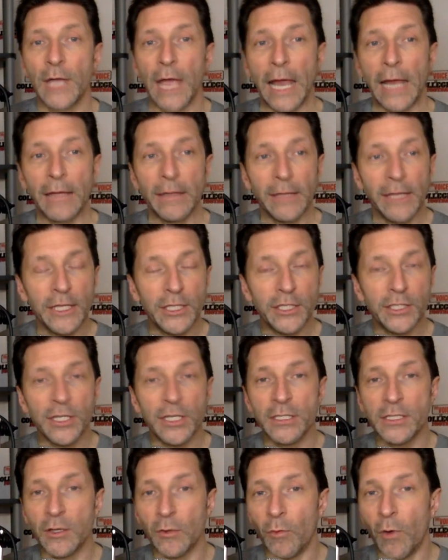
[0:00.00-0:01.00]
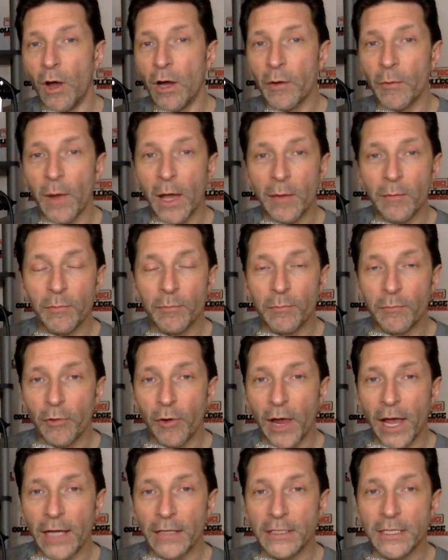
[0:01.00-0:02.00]
at least just to walk around
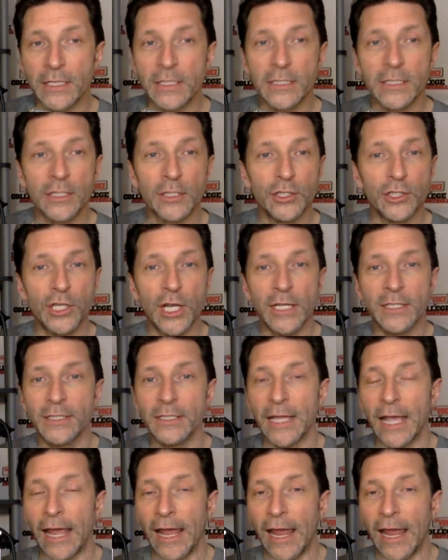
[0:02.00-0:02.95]
practice, just